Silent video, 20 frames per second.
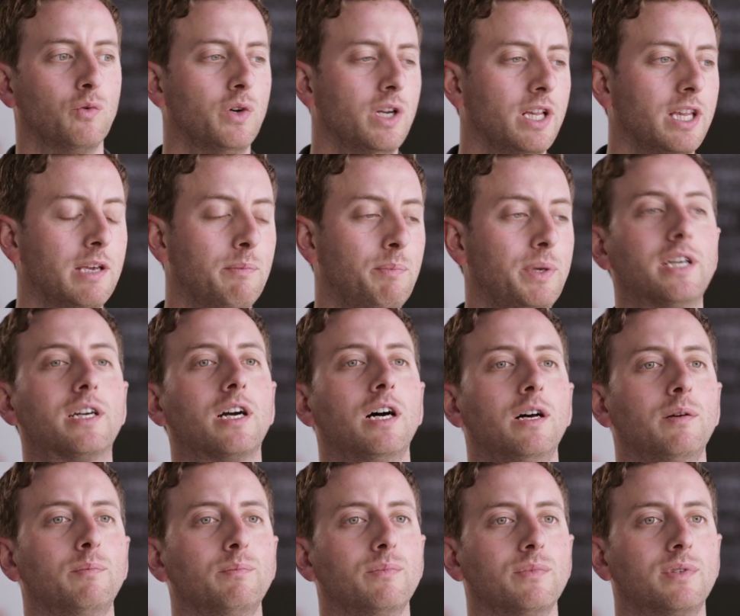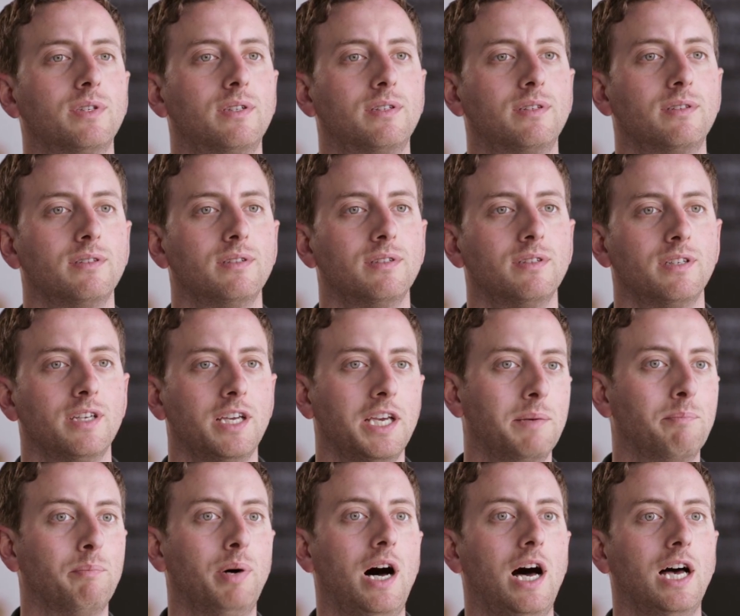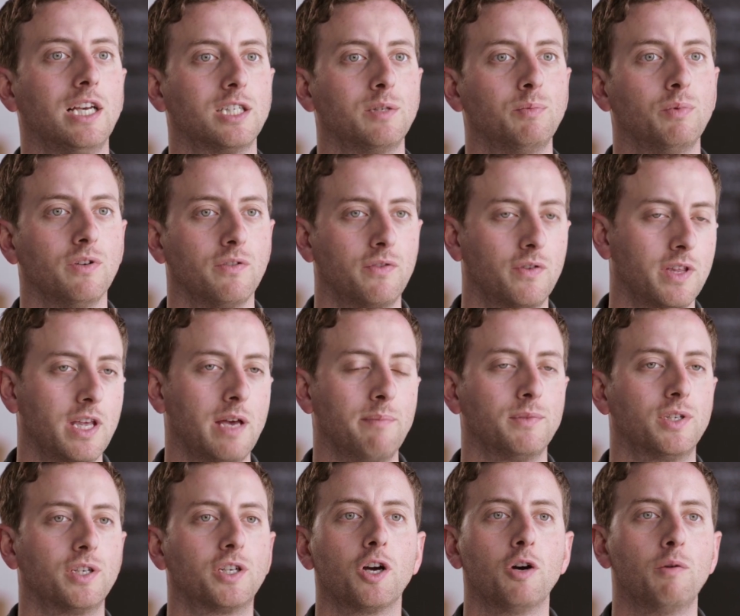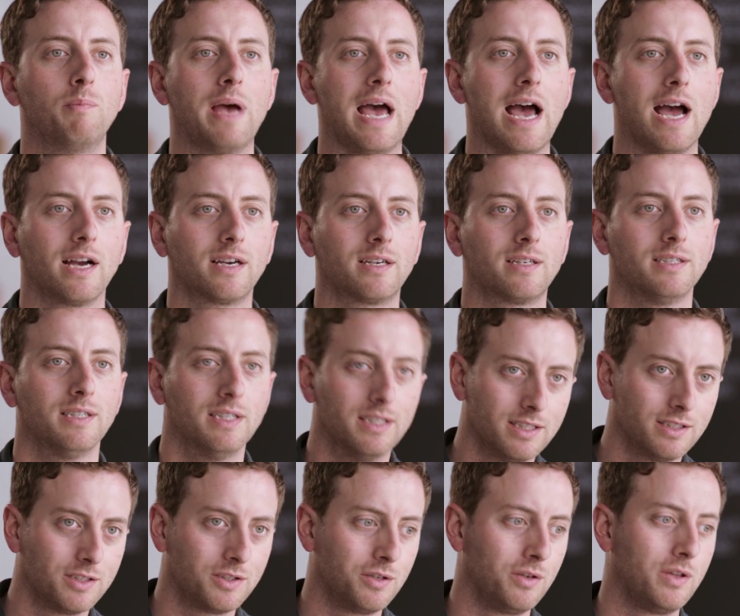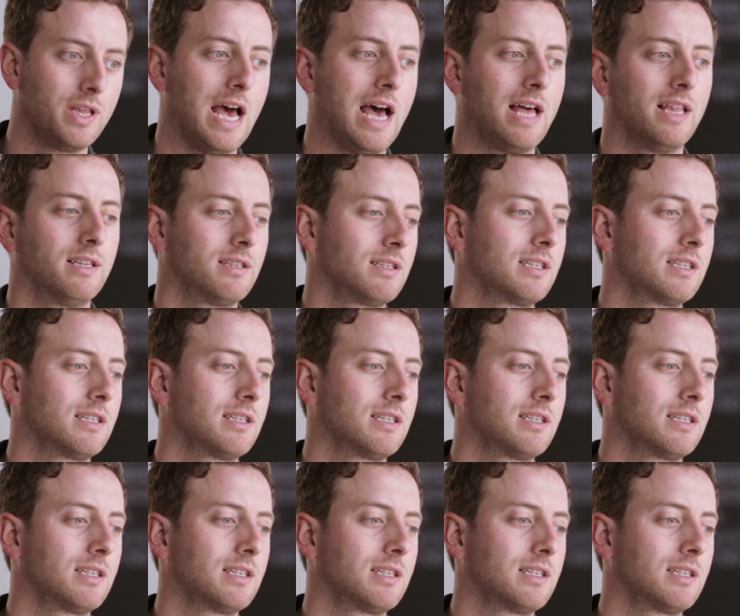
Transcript: really becomes impossible for them to go back to that